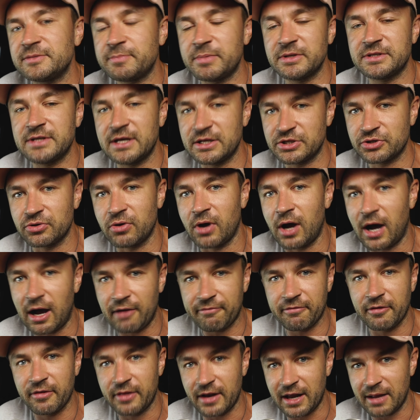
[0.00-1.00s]
potential
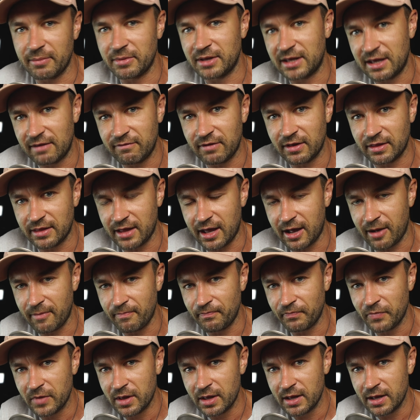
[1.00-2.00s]
offer that I'm giving
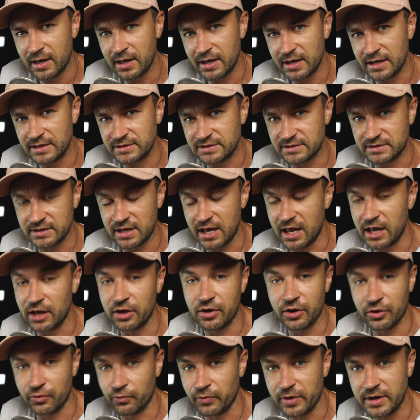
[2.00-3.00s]
them is a
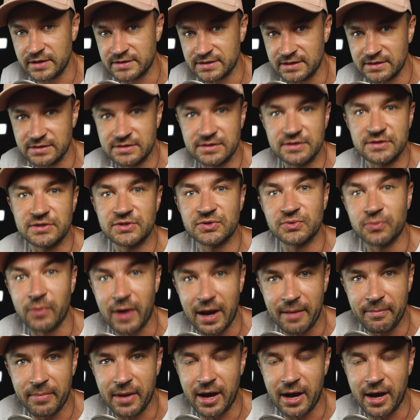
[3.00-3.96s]
good reason to swipe